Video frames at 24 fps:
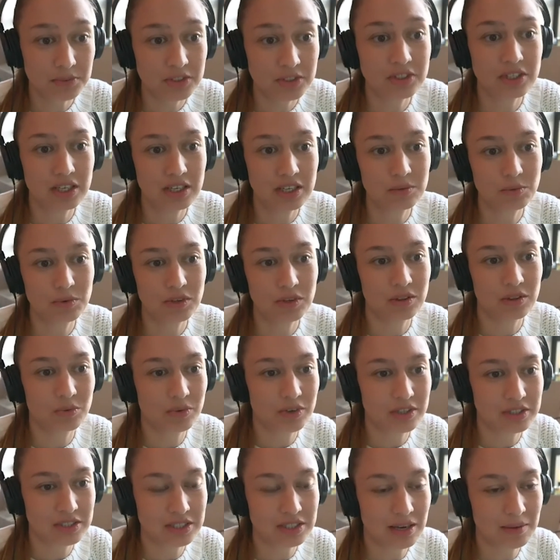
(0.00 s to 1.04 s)
to date with
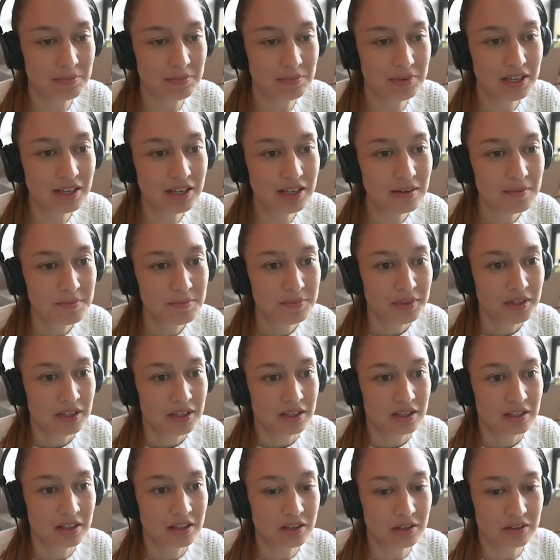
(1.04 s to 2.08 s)
what's happening,
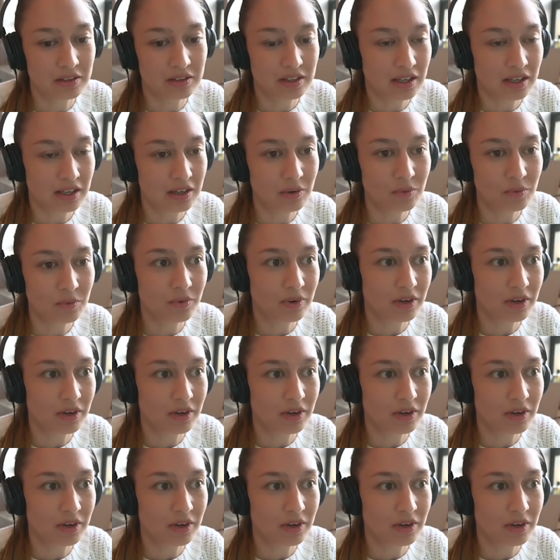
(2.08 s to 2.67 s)
like